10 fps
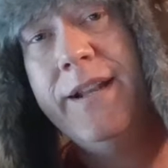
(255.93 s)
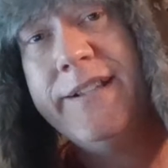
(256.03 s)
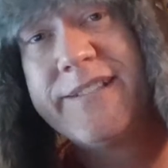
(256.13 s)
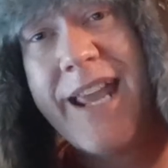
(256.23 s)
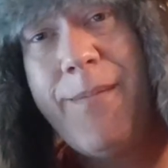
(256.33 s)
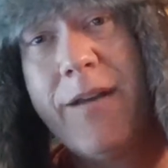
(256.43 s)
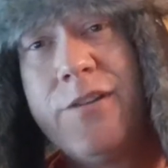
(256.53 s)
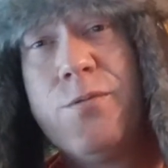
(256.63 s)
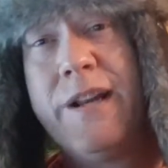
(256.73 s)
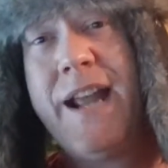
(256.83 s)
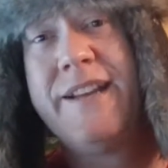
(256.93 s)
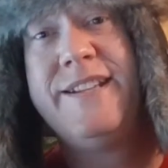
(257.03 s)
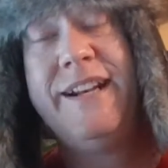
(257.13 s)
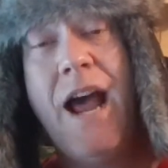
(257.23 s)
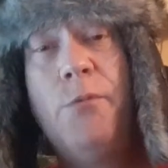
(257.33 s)
This came out in
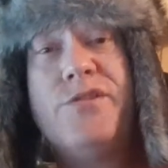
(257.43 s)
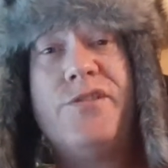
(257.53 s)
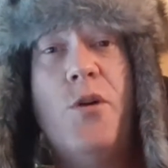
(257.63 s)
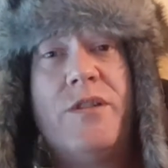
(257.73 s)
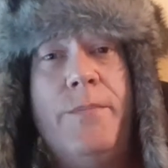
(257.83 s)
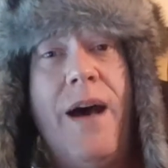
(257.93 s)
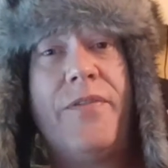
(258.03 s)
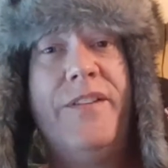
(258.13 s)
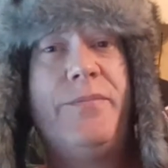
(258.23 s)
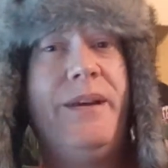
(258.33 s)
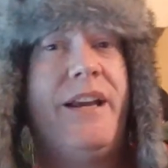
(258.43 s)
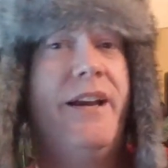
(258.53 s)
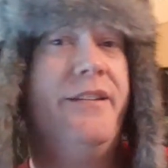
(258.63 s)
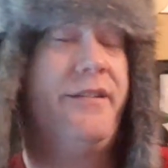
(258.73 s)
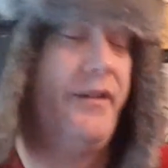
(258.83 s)
2019. I was stoked about this
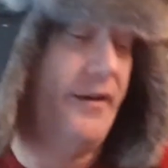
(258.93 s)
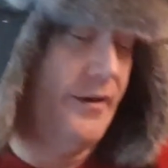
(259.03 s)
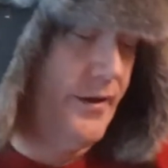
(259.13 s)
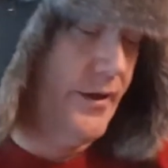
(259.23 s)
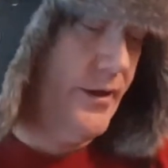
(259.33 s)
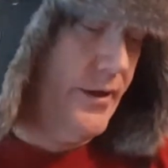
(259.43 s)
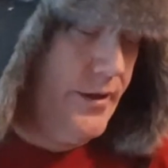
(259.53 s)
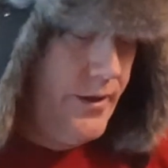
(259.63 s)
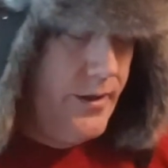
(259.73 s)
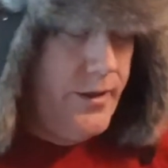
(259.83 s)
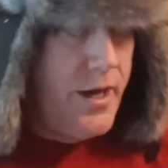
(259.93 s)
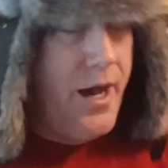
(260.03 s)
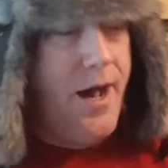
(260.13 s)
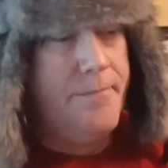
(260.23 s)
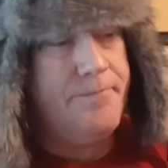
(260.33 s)
because, let